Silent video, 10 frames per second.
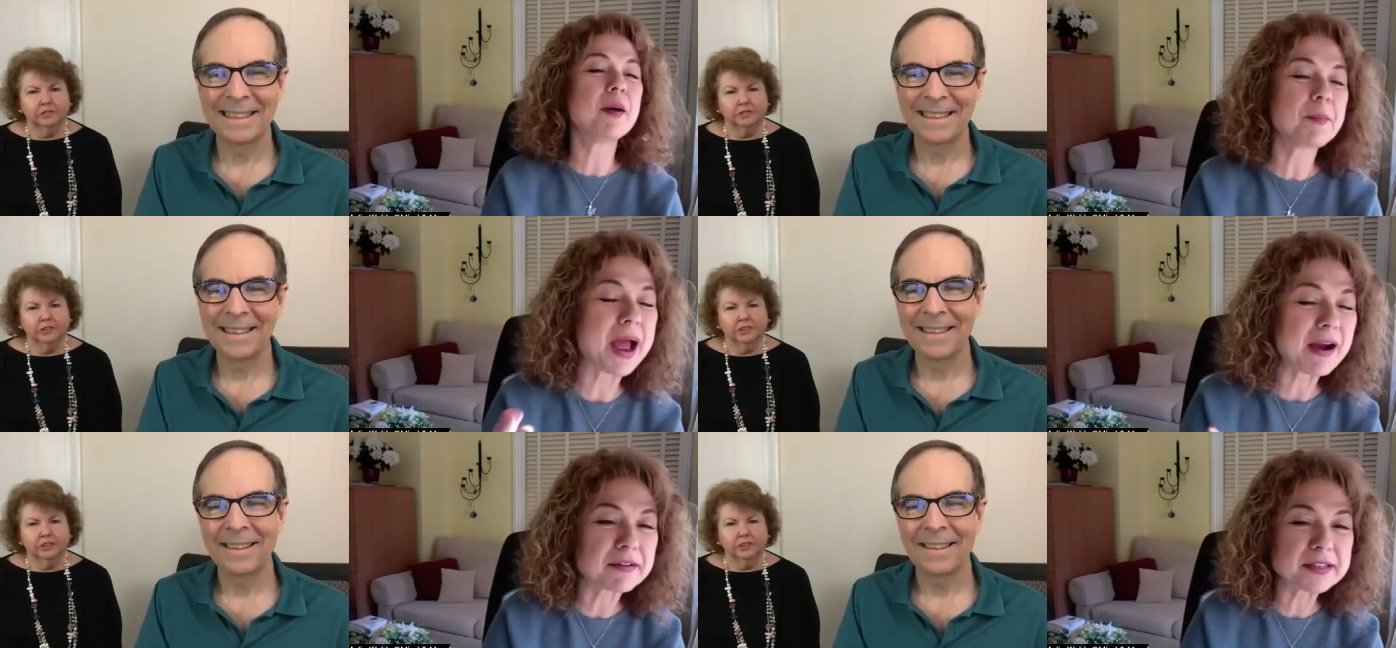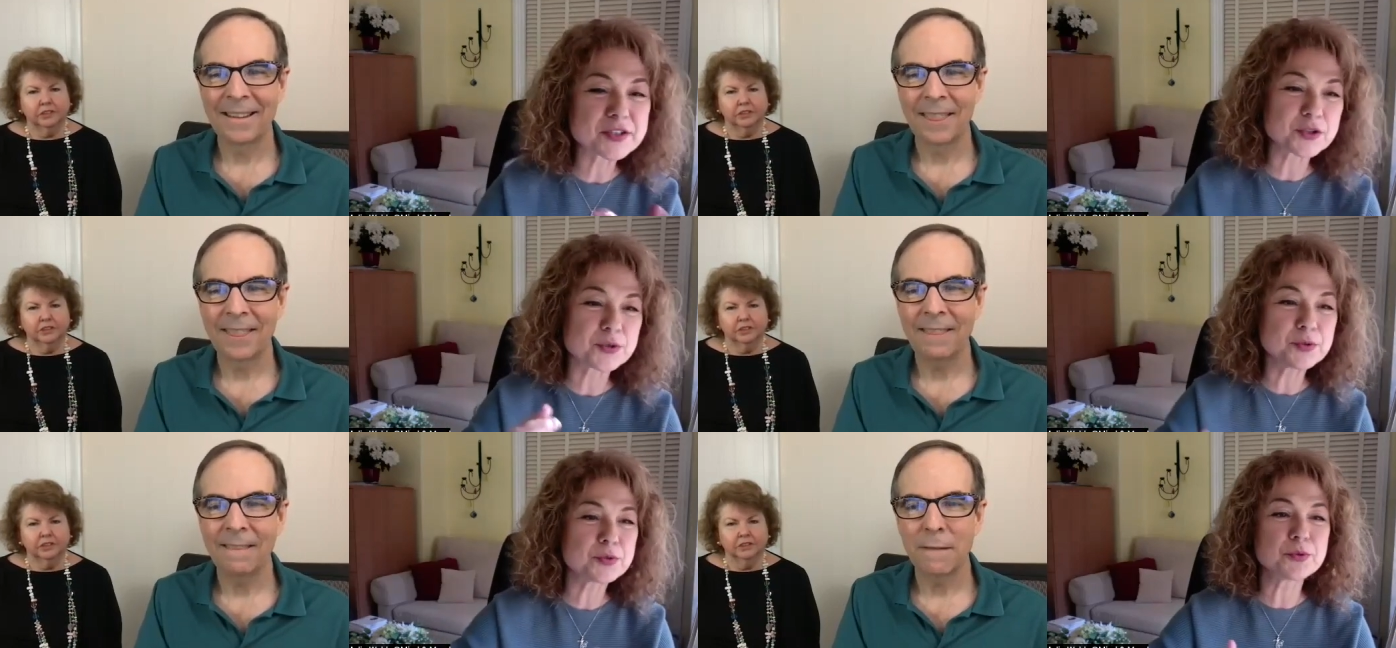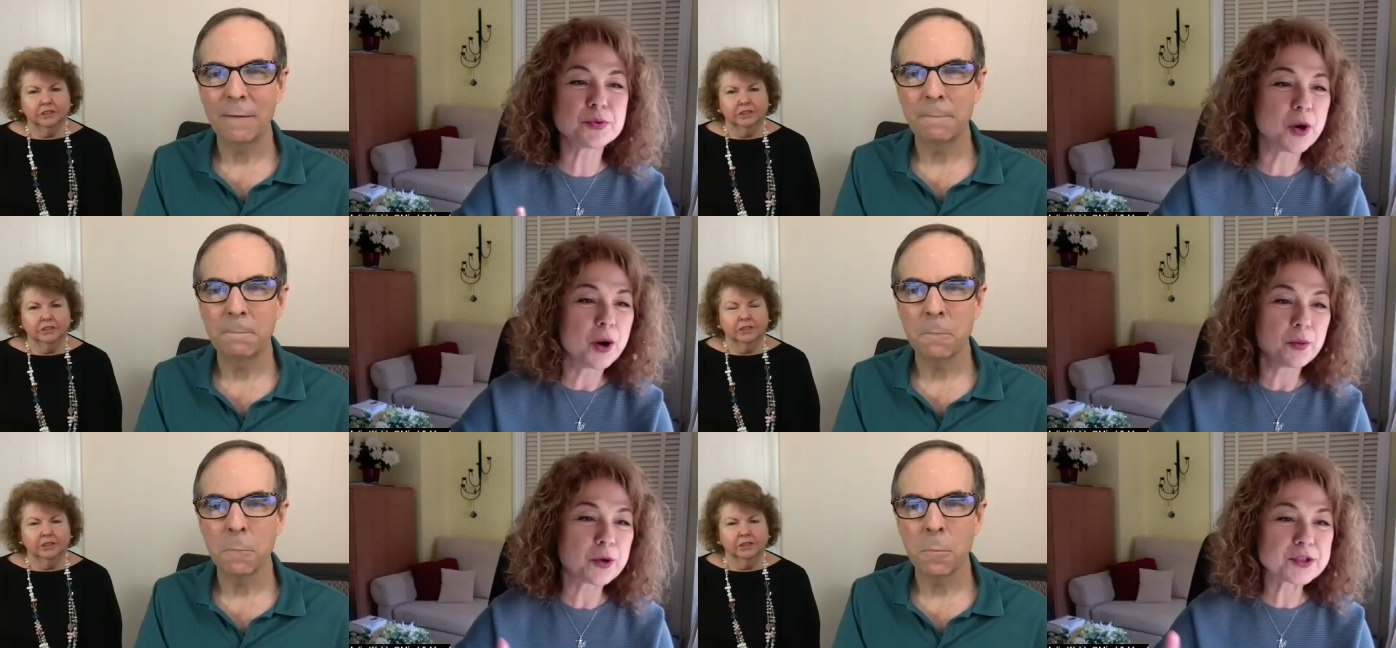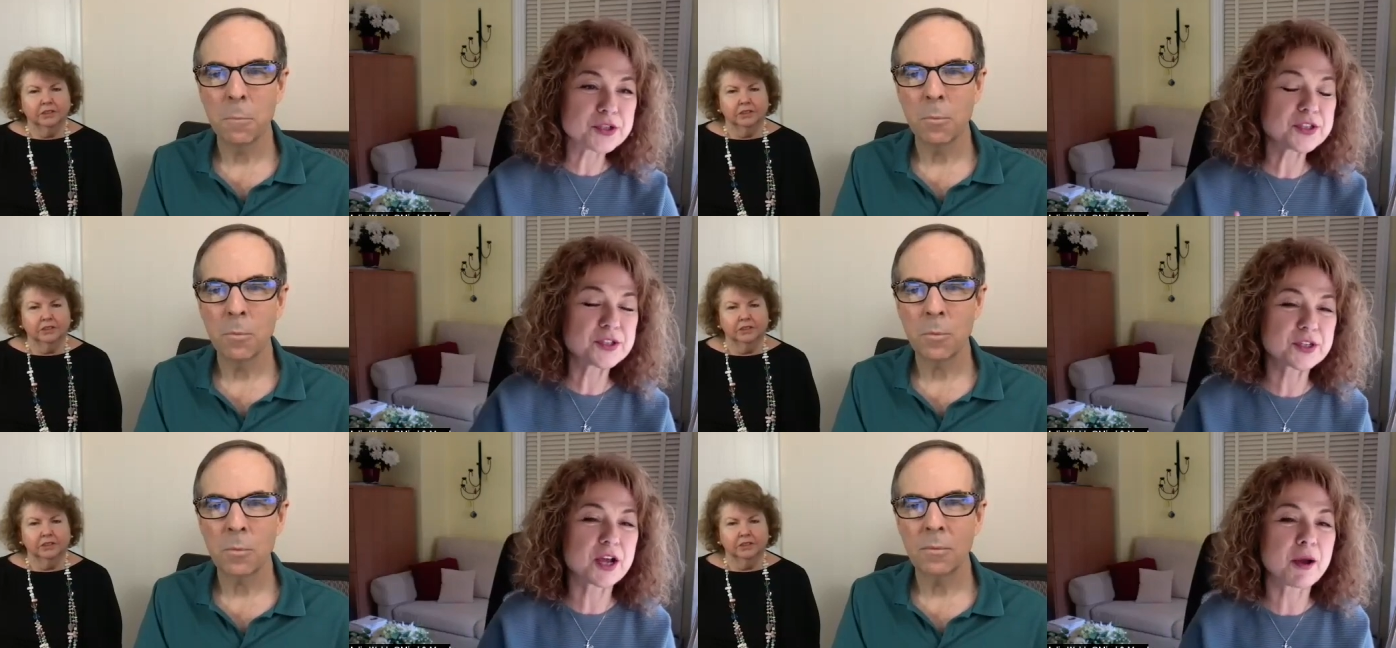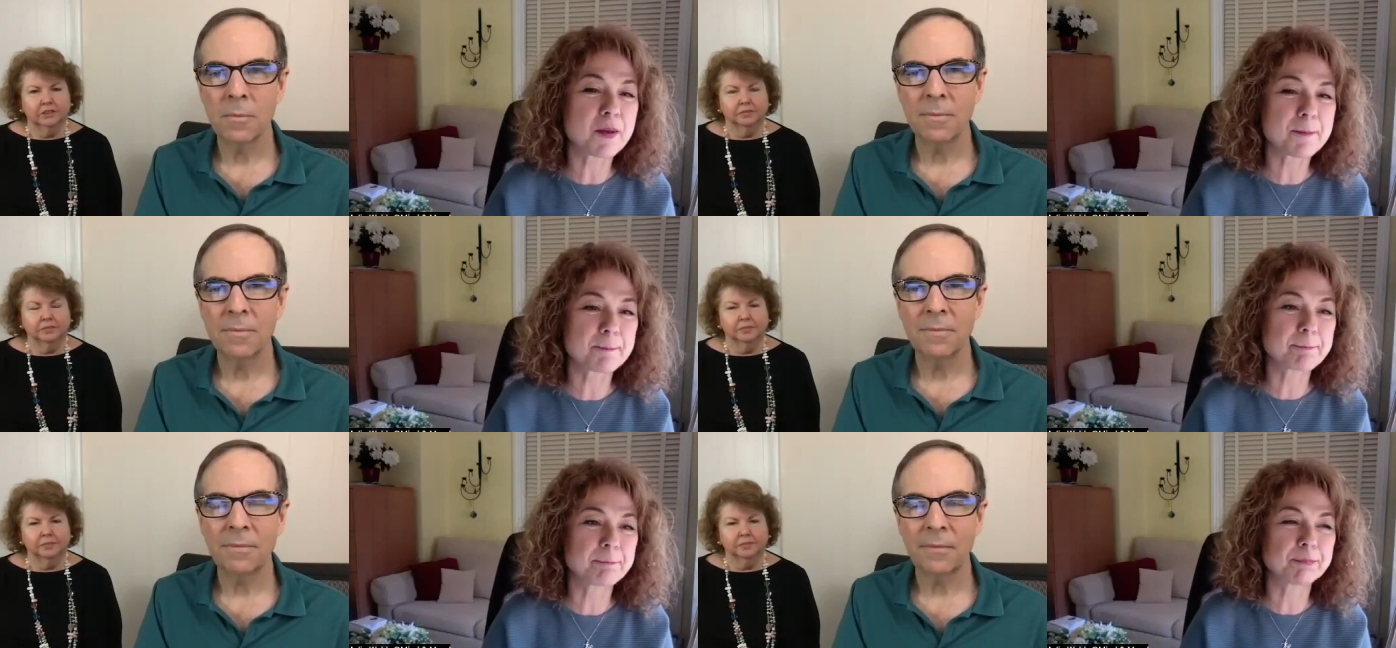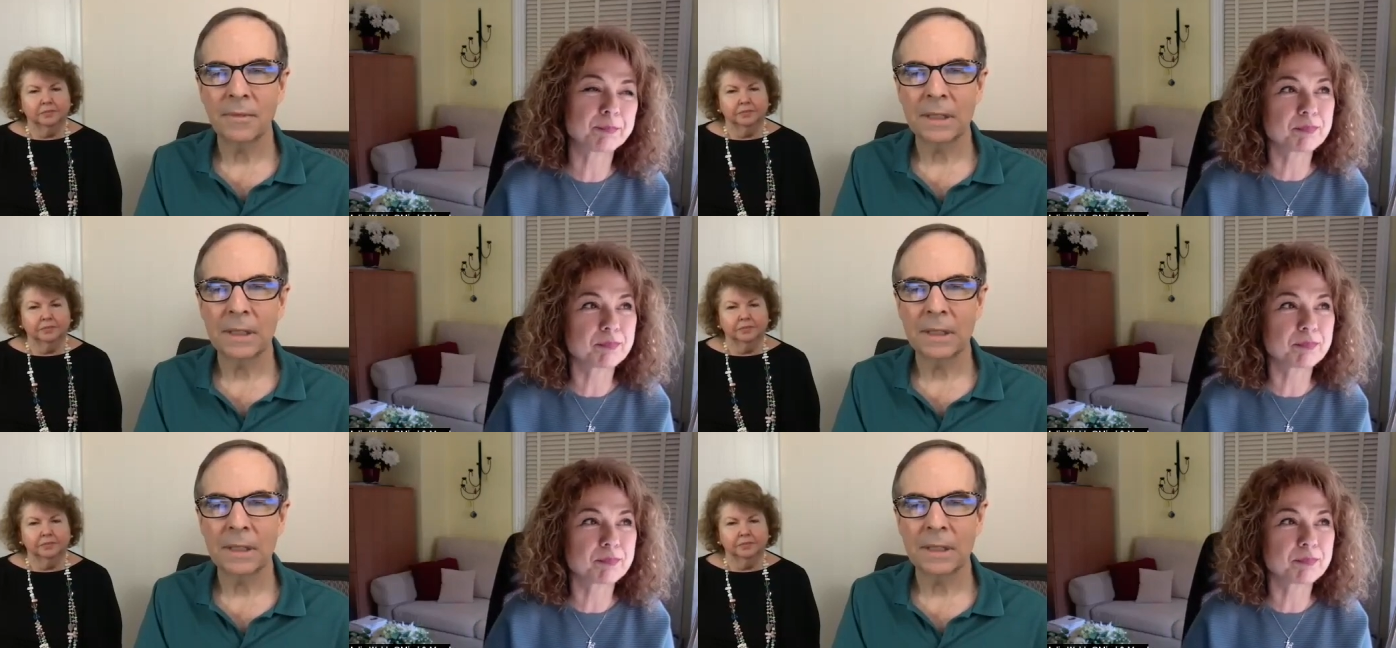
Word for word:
Speaker 1: parents who were just um,